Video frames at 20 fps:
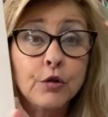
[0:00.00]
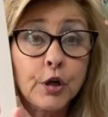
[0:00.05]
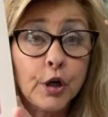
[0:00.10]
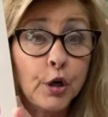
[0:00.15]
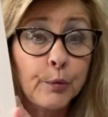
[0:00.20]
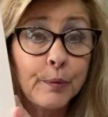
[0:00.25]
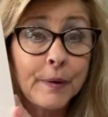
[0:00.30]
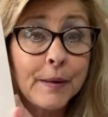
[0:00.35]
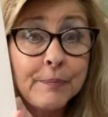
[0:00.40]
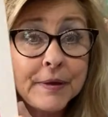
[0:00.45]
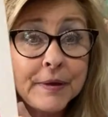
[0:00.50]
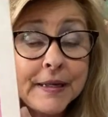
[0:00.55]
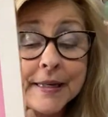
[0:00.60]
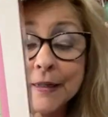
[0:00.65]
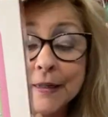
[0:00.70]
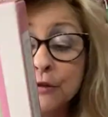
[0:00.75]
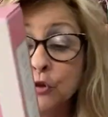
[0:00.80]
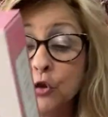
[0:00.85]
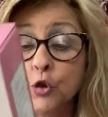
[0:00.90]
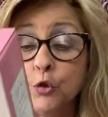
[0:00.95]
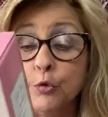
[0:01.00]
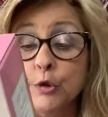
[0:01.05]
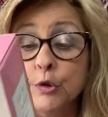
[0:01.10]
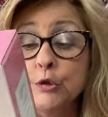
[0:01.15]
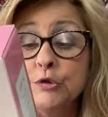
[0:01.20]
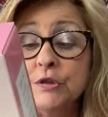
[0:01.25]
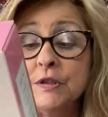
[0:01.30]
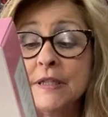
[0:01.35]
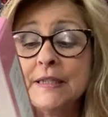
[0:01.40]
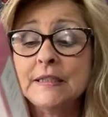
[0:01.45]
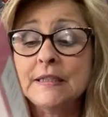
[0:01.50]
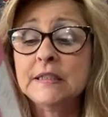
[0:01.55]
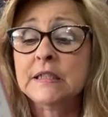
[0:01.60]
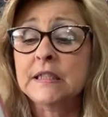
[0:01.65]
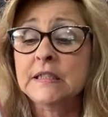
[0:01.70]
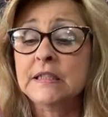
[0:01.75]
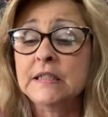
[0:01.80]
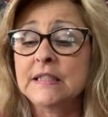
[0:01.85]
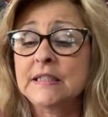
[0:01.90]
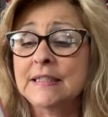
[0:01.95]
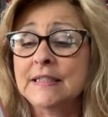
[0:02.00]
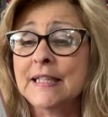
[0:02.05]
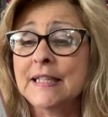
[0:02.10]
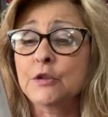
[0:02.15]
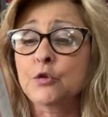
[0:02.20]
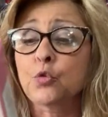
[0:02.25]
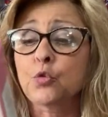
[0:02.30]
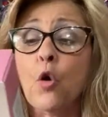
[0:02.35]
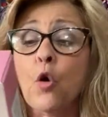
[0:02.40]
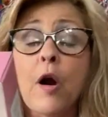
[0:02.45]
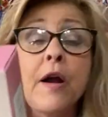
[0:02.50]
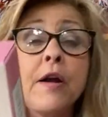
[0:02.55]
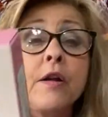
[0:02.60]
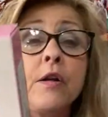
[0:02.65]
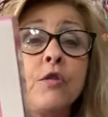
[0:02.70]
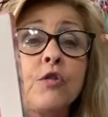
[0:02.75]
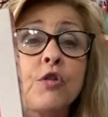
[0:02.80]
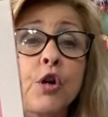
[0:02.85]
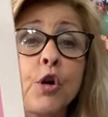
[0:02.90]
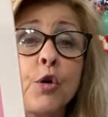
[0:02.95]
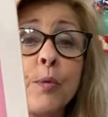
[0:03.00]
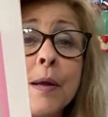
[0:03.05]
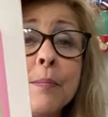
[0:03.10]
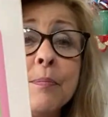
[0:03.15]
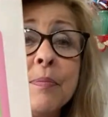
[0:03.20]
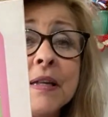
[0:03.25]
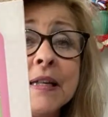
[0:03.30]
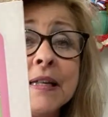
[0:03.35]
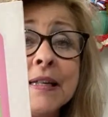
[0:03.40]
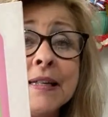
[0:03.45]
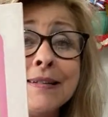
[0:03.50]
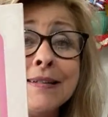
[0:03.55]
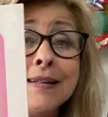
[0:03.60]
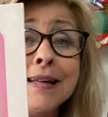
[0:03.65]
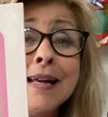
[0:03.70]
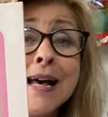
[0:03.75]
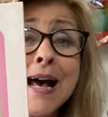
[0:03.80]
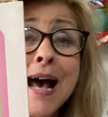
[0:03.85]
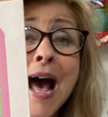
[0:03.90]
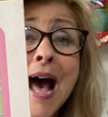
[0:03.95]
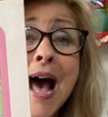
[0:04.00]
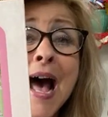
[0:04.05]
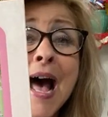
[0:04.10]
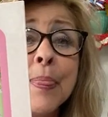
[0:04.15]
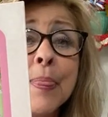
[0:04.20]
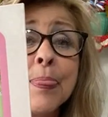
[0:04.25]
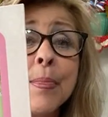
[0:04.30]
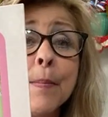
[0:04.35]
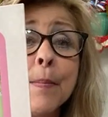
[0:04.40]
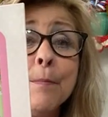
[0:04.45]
Caribbean cruises because it says Royal Caribbean on the